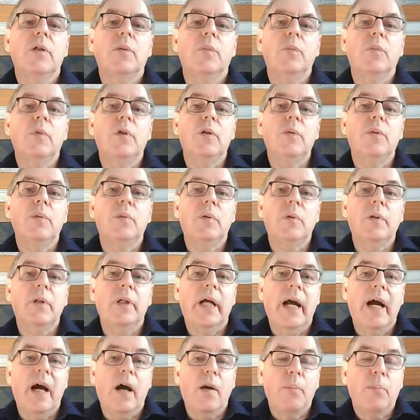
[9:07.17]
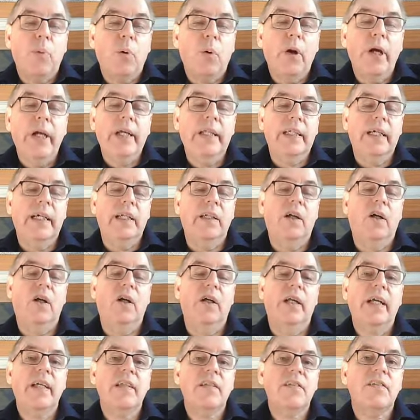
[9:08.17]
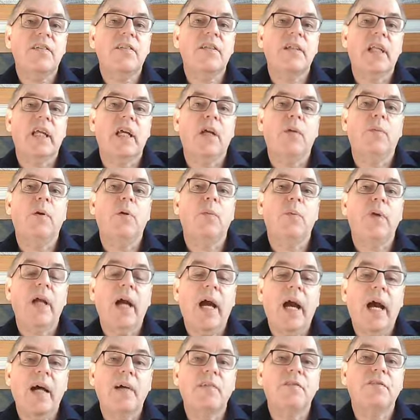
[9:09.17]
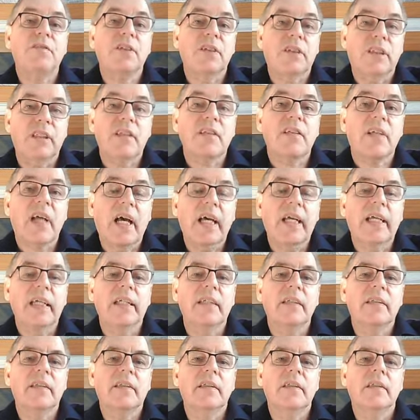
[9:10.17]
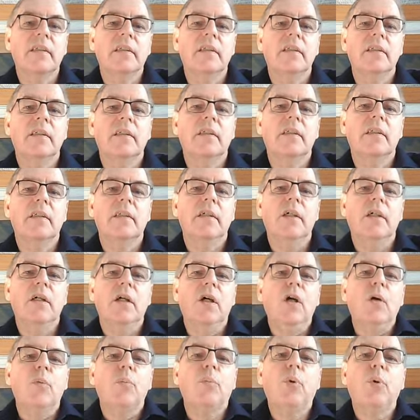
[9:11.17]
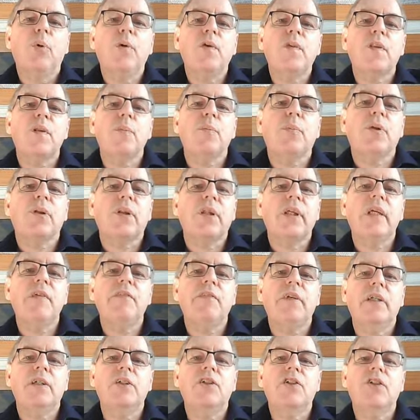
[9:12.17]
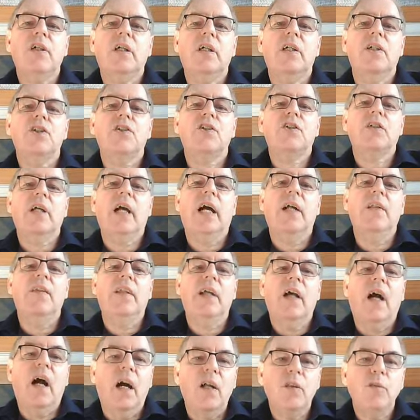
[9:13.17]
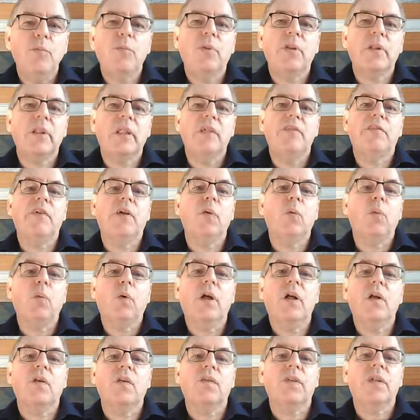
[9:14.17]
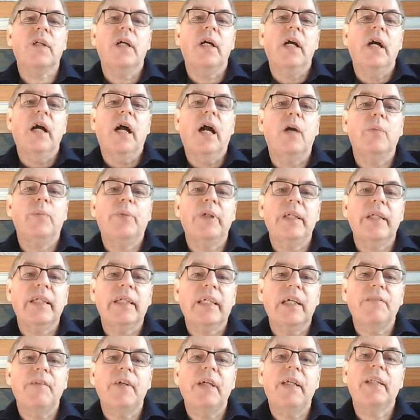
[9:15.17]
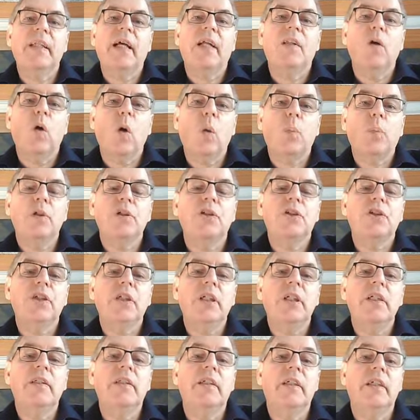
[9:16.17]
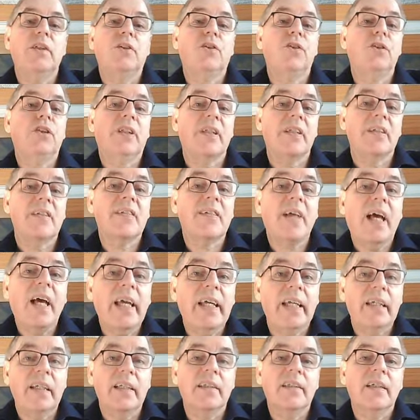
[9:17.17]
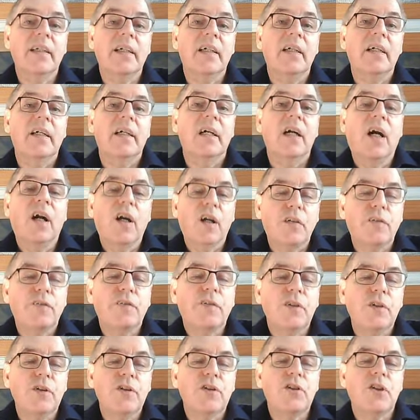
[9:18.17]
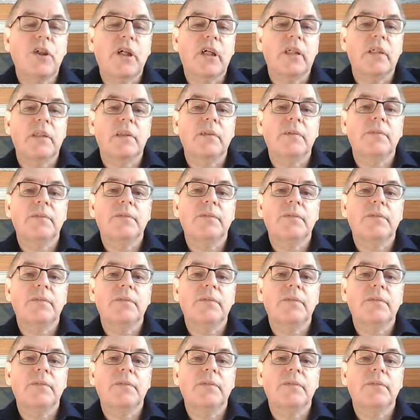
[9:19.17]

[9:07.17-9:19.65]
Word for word: We're at a point in our history where we have to decide. Both the believing church and the unbelieving world are being given an opportunity to decide our future.